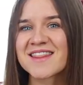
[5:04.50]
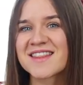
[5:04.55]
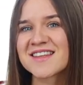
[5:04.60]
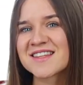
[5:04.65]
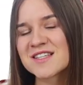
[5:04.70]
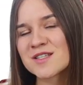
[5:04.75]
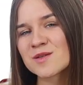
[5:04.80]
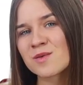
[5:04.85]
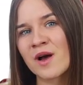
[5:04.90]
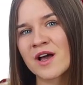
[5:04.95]

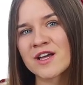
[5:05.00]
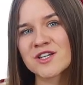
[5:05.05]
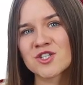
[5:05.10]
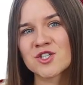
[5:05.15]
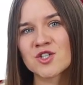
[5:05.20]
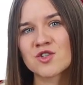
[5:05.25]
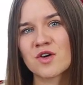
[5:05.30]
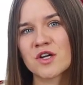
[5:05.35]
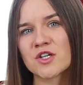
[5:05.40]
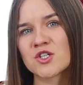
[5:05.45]
This is why
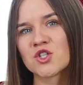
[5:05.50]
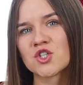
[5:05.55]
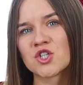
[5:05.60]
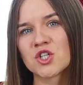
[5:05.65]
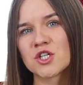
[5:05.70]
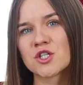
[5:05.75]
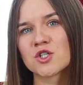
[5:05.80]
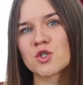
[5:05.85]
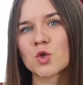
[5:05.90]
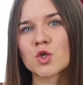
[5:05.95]
distressed
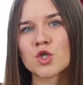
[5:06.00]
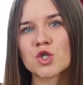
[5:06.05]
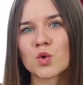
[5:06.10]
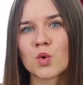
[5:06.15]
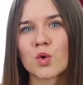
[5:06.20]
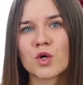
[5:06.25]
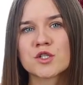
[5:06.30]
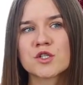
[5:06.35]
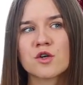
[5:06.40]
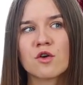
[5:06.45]
jeans or
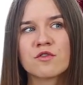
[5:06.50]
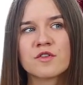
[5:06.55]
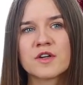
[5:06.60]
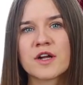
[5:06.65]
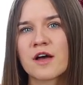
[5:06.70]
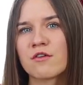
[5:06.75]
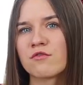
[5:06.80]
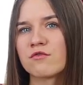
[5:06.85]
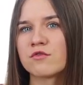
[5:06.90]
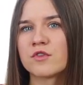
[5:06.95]
shorts often
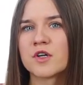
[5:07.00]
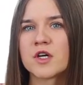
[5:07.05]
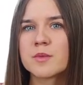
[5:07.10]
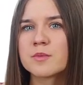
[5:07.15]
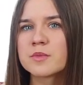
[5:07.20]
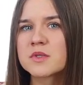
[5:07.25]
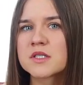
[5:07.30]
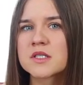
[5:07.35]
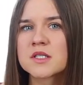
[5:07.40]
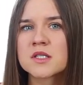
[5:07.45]
have
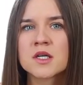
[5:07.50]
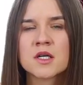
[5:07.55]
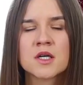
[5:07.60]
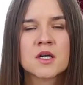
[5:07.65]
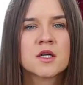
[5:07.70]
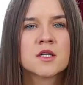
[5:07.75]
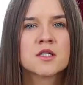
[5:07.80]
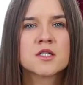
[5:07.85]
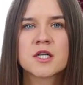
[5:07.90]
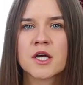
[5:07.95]
rips,
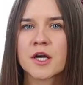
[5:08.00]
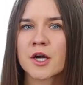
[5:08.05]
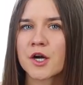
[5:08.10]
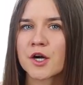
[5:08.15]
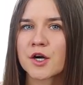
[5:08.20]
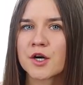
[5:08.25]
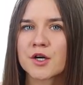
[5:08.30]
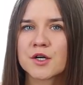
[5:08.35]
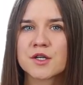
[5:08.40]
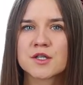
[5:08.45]

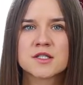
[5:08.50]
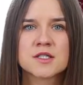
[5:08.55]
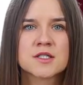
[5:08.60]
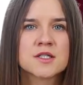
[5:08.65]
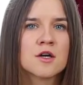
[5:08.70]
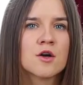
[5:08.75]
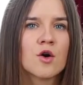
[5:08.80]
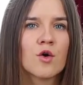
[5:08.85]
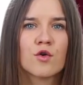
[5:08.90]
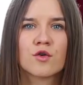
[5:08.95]
tears,
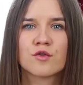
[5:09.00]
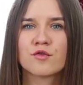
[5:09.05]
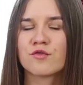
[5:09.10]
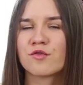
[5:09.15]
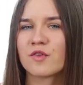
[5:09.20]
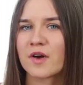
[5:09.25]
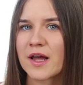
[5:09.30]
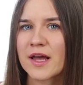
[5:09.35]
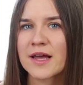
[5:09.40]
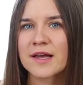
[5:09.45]
or
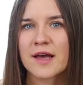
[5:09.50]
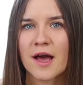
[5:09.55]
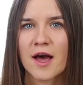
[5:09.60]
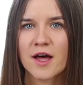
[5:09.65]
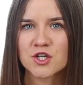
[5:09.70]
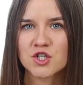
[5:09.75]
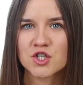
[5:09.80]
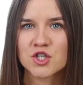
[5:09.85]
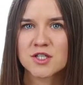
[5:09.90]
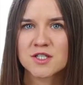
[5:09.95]
fraying
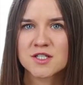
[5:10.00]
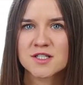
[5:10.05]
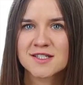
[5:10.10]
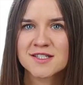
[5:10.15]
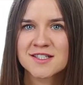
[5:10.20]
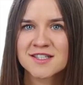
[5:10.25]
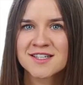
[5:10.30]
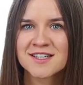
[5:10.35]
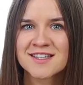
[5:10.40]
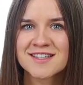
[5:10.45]
edges.
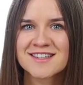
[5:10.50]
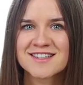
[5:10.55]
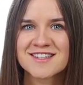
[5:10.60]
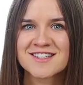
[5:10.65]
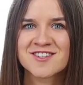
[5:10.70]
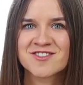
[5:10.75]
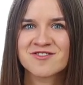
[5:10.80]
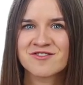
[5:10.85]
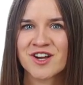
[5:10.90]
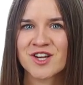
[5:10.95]

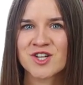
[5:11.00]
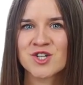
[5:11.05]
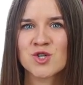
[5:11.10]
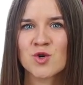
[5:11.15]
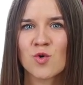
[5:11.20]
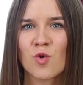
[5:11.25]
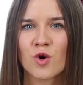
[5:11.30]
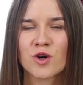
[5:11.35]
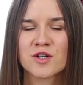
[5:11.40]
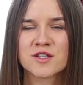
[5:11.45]
Distressed
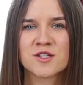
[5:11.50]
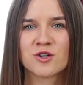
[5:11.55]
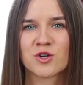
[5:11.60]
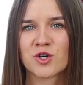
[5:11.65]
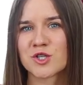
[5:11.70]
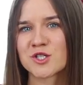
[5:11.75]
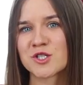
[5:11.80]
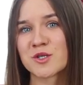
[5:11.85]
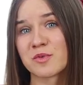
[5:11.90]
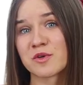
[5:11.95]
shorts
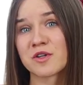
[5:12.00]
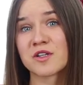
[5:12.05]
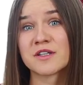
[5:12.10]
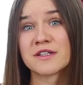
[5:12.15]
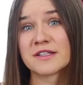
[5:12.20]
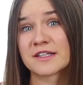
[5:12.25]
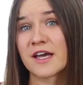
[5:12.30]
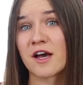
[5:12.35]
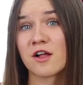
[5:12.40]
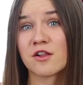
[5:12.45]
are typical
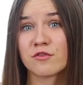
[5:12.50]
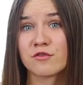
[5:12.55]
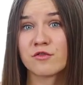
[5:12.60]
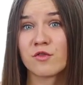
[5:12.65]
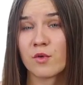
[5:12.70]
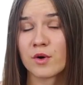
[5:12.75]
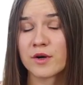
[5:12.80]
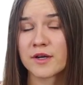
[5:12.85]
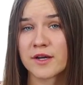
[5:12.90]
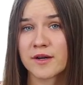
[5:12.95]
in
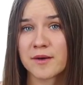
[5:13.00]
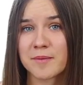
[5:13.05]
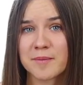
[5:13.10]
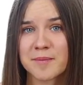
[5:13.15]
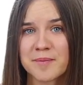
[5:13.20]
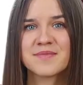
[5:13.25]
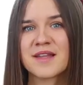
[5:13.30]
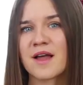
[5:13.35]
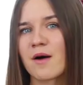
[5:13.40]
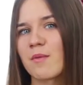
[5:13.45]
California.
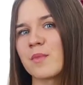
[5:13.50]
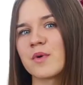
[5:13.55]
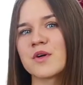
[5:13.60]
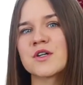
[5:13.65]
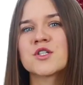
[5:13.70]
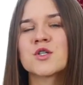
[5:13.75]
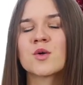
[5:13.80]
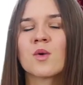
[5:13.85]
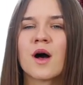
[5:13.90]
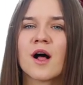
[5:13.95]

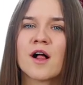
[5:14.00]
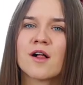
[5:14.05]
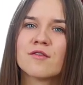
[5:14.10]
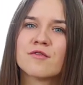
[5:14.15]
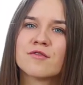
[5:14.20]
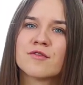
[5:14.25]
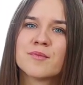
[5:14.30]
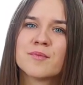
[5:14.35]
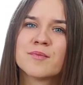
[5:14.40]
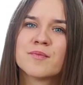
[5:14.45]
Number
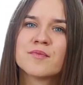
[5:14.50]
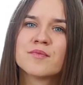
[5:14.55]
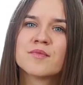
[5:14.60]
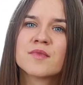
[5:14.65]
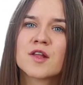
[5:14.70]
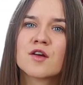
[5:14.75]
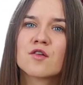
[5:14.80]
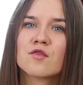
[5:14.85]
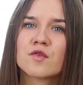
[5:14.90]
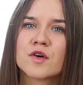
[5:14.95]
12,
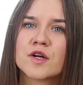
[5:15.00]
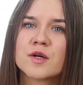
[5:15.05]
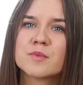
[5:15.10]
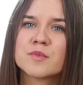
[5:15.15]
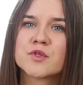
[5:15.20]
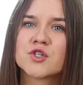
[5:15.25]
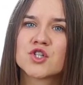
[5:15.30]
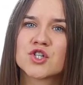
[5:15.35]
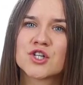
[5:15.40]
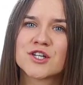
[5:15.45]

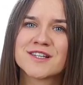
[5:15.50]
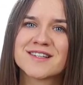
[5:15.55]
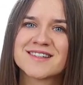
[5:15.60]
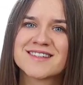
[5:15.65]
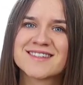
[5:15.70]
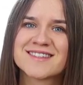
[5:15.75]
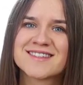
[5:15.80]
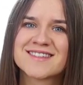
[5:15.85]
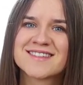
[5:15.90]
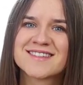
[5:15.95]
ripped
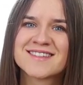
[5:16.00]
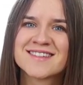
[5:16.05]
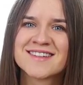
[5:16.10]
jeans.